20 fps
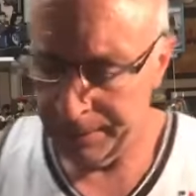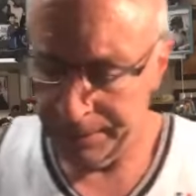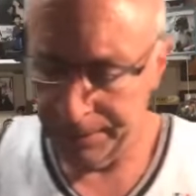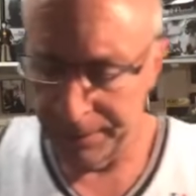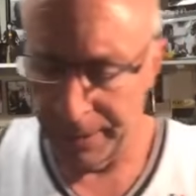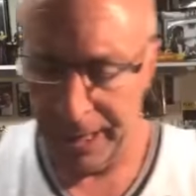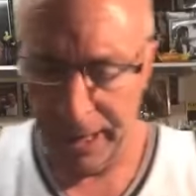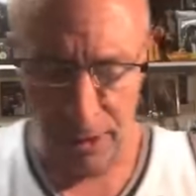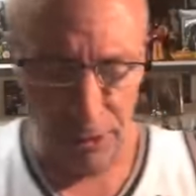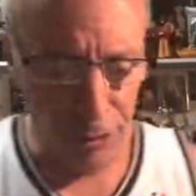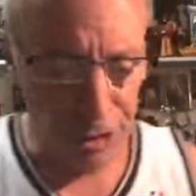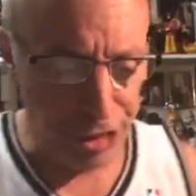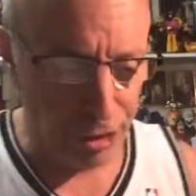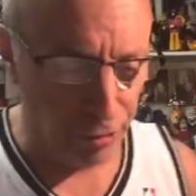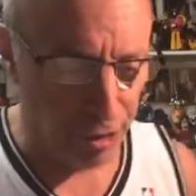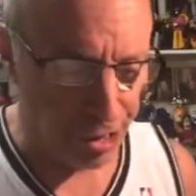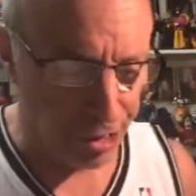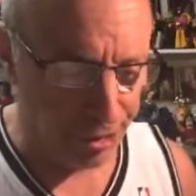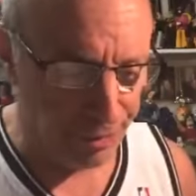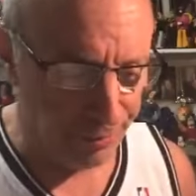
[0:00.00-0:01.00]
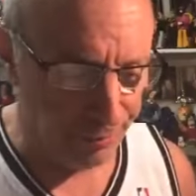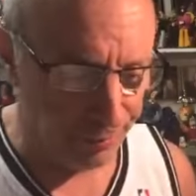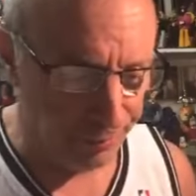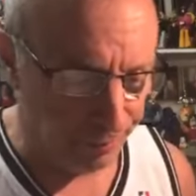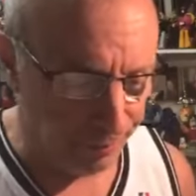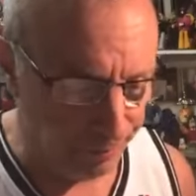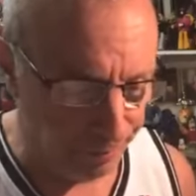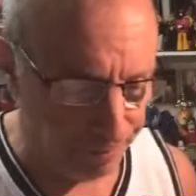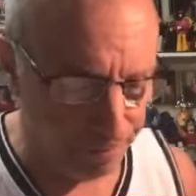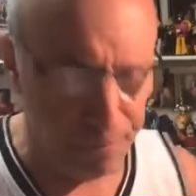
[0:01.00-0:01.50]
They'll regret it.
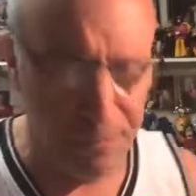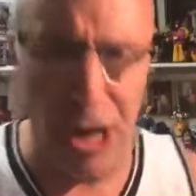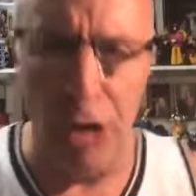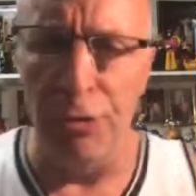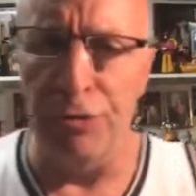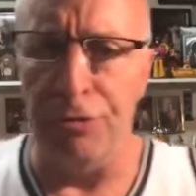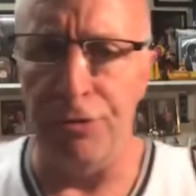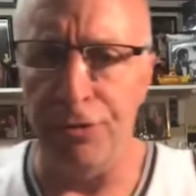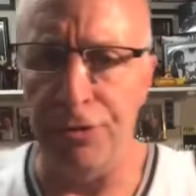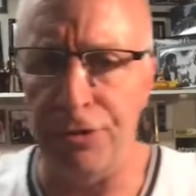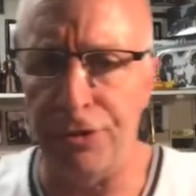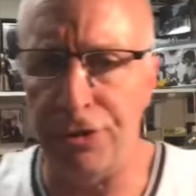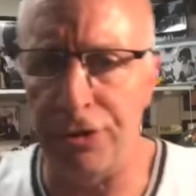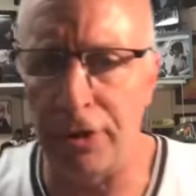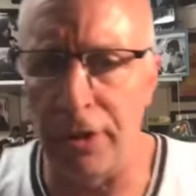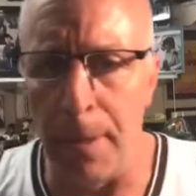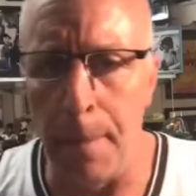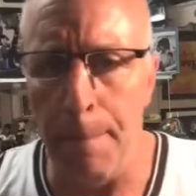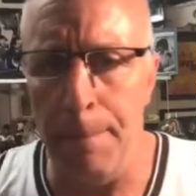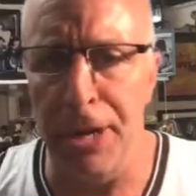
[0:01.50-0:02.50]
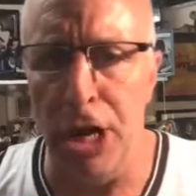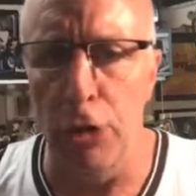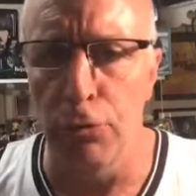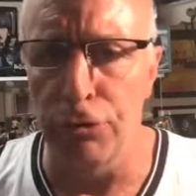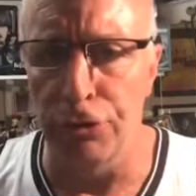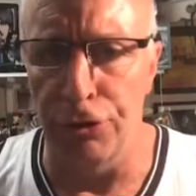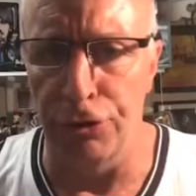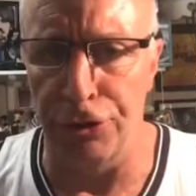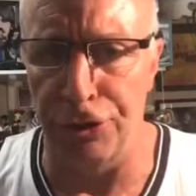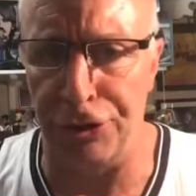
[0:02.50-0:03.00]
Mutants.
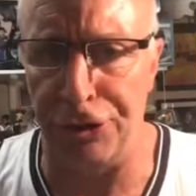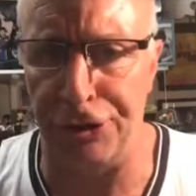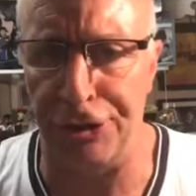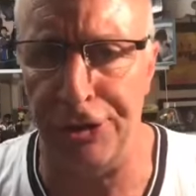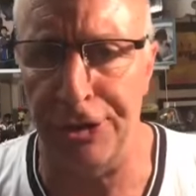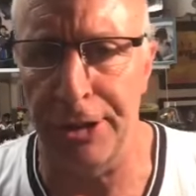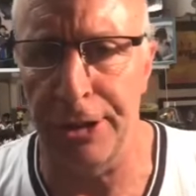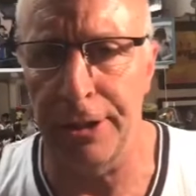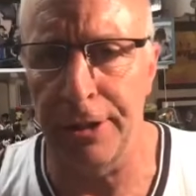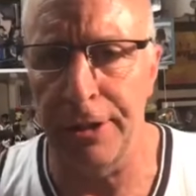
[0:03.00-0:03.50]
Mutants.